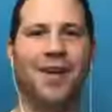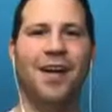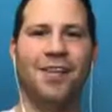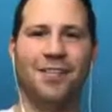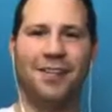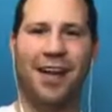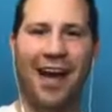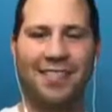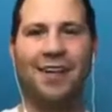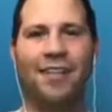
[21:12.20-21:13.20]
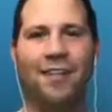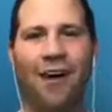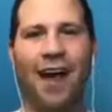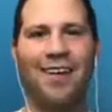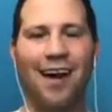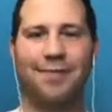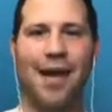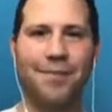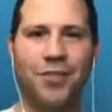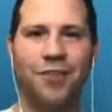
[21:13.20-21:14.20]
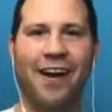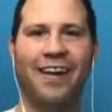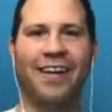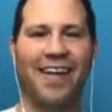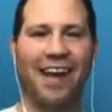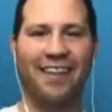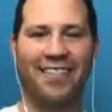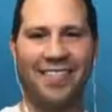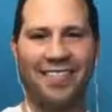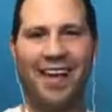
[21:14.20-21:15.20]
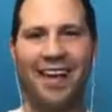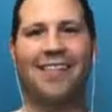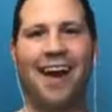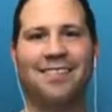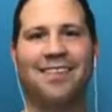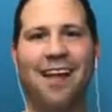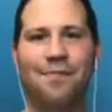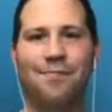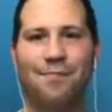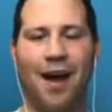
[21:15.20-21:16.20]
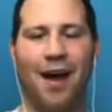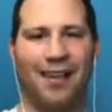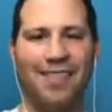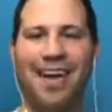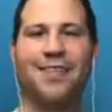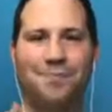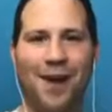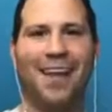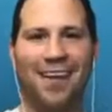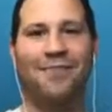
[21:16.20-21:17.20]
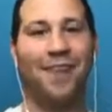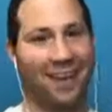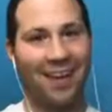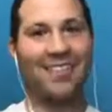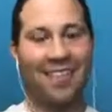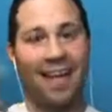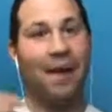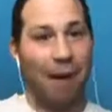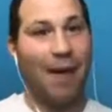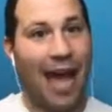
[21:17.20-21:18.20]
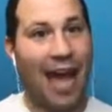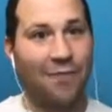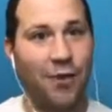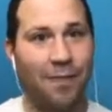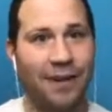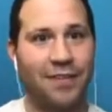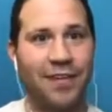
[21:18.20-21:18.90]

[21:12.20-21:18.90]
So guys, Long Island Optometry Cares. This is Dr. Brian Ludwig. See, maybe I had a few beers too.